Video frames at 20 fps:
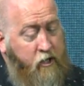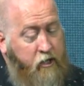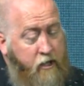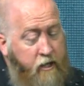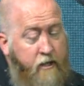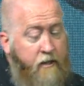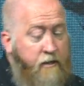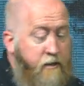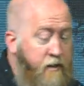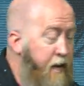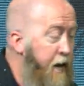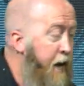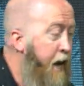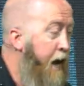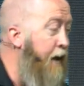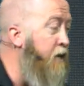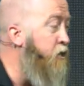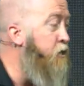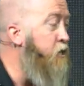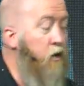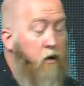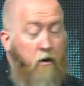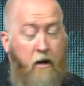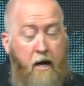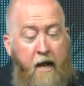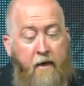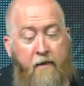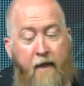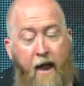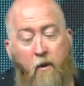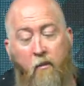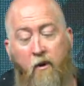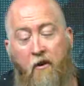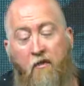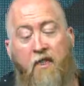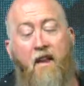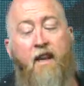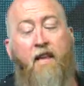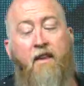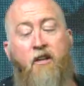Christians. And so they
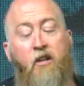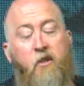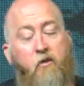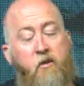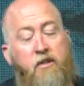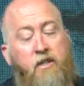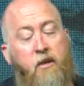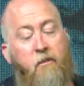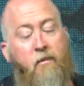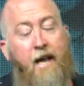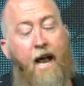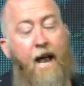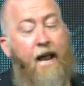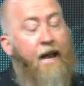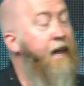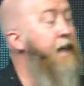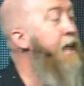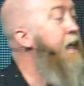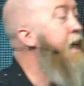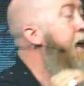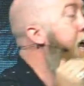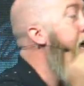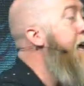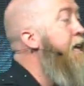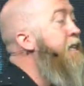were thinking this was some kind of